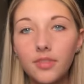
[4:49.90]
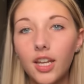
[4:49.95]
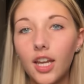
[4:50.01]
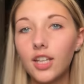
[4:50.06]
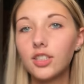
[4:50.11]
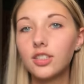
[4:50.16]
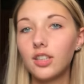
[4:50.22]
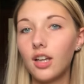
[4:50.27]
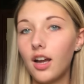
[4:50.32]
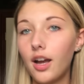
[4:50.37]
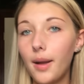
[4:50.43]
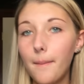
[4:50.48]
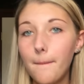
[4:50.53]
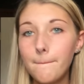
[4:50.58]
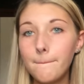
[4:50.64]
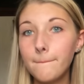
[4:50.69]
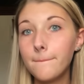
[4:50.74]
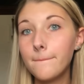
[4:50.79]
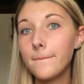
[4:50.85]
I saw it.
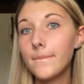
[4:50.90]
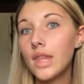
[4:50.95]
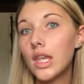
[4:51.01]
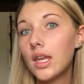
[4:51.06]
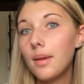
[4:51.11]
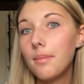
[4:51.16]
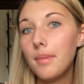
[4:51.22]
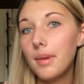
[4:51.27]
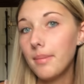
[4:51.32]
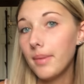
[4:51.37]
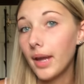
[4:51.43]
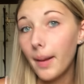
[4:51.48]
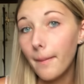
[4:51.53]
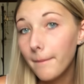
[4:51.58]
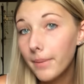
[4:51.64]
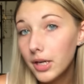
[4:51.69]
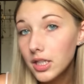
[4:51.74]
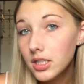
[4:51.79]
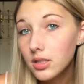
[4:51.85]
I can
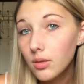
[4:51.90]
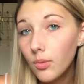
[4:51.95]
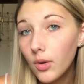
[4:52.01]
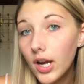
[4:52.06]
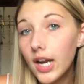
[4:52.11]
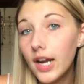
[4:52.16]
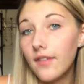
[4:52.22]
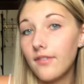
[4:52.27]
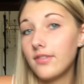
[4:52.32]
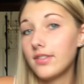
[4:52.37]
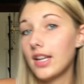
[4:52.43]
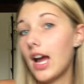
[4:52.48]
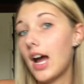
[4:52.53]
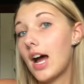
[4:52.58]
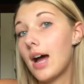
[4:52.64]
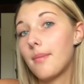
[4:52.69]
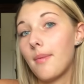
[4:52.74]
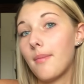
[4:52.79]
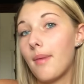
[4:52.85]
put it somewhere. If
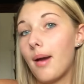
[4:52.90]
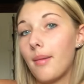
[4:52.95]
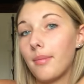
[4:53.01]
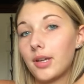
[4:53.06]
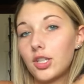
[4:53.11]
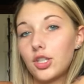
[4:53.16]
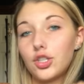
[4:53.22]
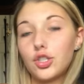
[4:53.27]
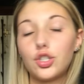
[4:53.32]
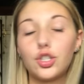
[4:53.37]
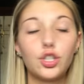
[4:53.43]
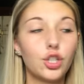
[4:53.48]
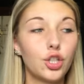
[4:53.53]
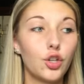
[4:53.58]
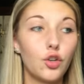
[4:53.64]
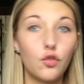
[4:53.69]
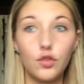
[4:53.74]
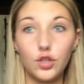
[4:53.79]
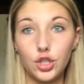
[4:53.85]
not, my mom can just
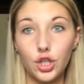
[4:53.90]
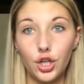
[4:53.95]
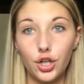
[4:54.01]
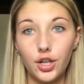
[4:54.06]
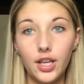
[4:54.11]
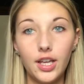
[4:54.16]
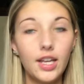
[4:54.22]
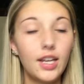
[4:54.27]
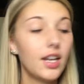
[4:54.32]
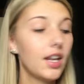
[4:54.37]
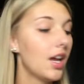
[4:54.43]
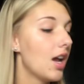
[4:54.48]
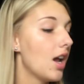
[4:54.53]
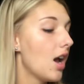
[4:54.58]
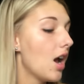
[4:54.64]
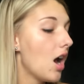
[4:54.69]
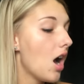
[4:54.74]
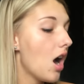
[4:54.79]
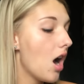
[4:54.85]
return it.
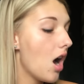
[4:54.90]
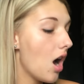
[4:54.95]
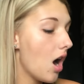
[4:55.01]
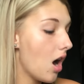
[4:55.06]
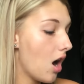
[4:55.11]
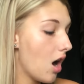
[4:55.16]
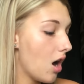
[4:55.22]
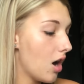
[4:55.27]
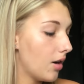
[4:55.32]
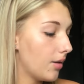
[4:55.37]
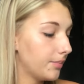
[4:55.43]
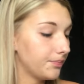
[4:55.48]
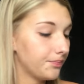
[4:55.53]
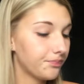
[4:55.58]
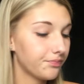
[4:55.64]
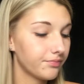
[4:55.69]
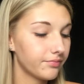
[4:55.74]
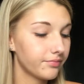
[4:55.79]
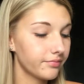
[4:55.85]

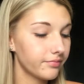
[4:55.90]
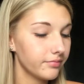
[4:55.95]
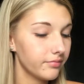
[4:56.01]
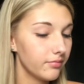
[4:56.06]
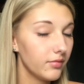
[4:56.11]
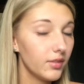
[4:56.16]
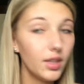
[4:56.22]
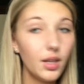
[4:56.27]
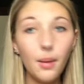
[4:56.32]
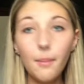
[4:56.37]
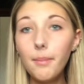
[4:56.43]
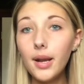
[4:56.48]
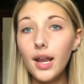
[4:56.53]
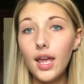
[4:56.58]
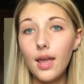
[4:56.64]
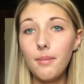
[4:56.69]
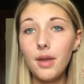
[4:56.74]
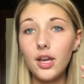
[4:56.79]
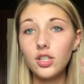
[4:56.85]
Um, but
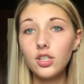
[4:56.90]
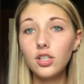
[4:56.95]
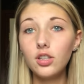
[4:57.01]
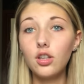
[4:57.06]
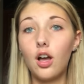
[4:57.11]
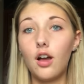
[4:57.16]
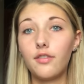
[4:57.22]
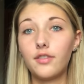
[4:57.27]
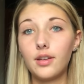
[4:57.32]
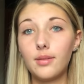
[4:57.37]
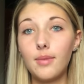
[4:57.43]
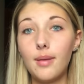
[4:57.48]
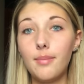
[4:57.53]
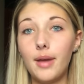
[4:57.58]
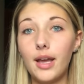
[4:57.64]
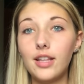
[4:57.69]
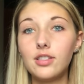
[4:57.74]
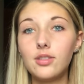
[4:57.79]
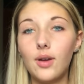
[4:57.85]
I am actually lofting my
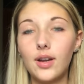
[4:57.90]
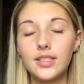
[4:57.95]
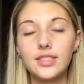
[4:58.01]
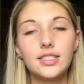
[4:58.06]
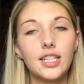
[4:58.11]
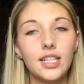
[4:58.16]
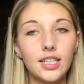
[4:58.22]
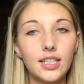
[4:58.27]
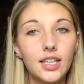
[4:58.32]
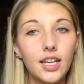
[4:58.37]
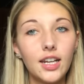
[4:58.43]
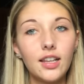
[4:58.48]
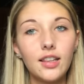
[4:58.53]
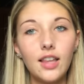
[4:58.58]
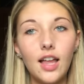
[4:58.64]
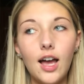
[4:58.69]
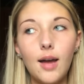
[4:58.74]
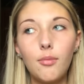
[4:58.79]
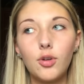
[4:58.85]
bed, so I did get a
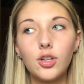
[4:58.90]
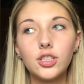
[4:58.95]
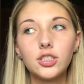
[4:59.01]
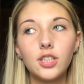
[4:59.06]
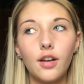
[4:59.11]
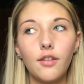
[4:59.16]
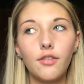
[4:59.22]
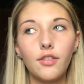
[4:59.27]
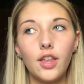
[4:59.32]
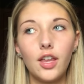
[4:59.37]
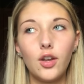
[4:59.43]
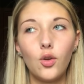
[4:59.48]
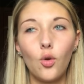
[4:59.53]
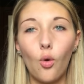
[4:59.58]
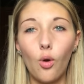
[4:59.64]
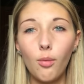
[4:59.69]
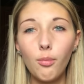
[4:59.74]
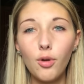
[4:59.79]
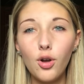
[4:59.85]
lot more stuff than
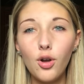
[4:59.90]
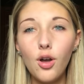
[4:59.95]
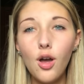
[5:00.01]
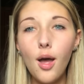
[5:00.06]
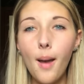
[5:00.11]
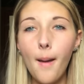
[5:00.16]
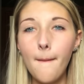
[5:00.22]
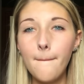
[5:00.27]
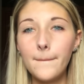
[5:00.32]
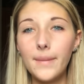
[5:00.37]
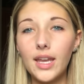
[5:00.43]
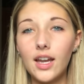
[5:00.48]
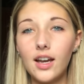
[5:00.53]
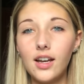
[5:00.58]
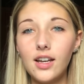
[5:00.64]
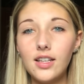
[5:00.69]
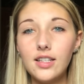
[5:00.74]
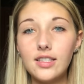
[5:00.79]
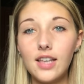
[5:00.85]
normal
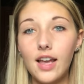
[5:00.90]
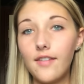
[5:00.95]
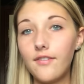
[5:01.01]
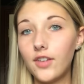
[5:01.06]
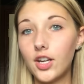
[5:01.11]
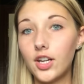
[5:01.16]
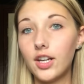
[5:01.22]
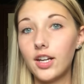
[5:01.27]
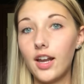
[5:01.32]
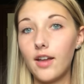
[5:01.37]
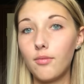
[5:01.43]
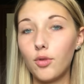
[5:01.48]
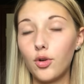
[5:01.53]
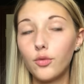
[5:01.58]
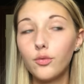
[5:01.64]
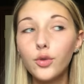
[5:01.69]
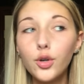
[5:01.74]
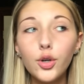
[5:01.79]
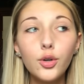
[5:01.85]
because I figured I'd have
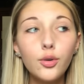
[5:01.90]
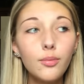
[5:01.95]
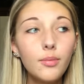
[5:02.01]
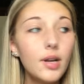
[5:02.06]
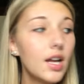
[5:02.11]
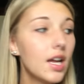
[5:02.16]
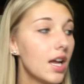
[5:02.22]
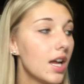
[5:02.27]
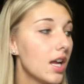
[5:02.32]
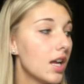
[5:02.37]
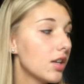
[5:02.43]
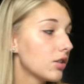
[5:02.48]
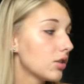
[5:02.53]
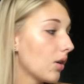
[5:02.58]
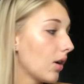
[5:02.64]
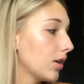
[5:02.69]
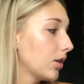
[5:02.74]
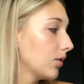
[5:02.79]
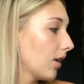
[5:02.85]
more room.
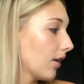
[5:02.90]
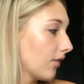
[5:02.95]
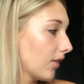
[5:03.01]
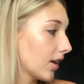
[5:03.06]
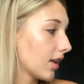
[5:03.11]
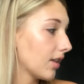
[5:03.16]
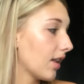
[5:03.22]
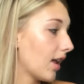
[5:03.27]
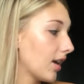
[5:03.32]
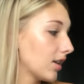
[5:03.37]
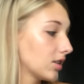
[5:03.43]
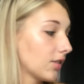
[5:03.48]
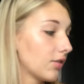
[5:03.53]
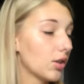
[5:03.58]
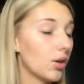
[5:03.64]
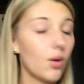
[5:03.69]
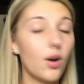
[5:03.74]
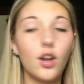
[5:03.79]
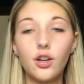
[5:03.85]
So I do have like a lot of stuff
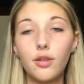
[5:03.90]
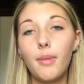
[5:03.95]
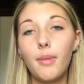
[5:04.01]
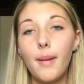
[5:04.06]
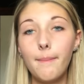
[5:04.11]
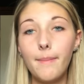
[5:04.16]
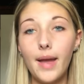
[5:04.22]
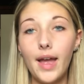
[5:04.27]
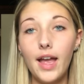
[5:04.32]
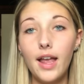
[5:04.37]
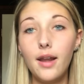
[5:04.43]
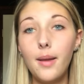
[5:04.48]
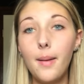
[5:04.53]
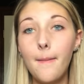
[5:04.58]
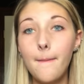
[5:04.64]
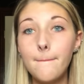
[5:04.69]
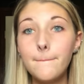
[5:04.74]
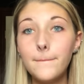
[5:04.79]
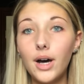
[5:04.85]
to go my bed.
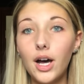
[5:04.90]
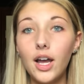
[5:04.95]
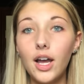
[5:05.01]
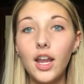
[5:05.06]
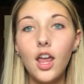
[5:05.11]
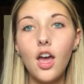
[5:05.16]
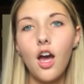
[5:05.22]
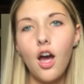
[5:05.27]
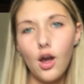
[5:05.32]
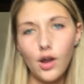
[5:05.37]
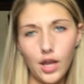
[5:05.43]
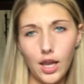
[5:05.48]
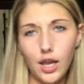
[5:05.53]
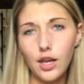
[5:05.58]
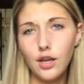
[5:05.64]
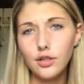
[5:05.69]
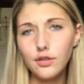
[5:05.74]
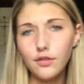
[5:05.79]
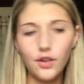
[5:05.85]
But okay,
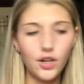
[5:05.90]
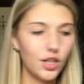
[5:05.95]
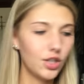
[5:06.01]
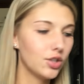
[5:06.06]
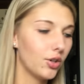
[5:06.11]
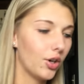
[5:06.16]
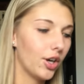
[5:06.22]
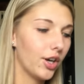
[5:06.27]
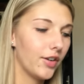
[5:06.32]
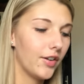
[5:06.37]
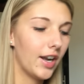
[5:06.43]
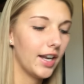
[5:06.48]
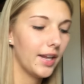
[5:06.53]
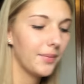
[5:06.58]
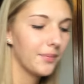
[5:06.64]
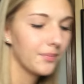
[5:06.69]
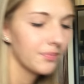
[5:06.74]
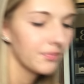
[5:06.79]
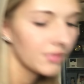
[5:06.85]
here's a funny story.
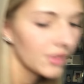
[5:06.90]
Ready?